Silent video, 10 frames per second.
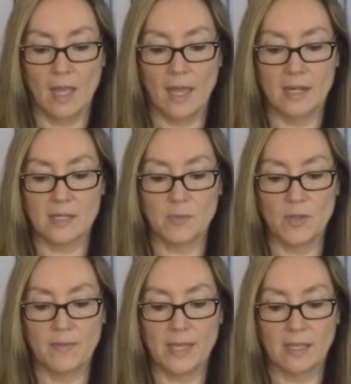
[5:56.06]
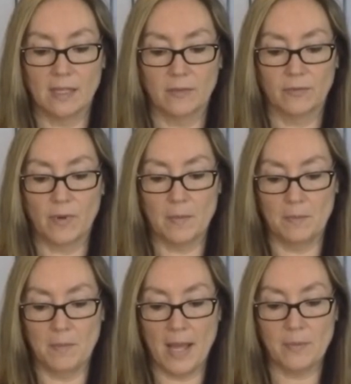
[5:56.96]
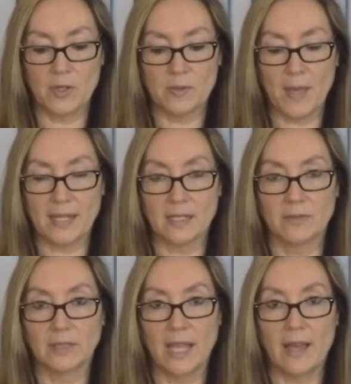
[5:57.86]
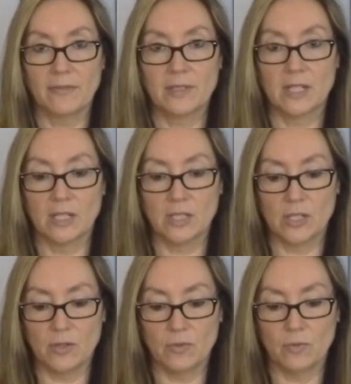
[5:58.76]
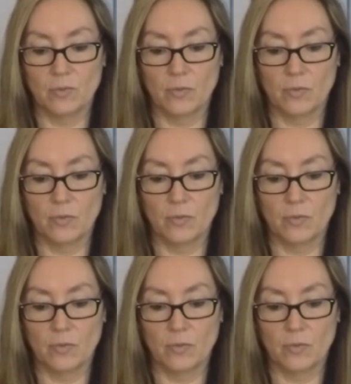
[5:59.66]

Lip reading: And it's moving, from my perspective, left to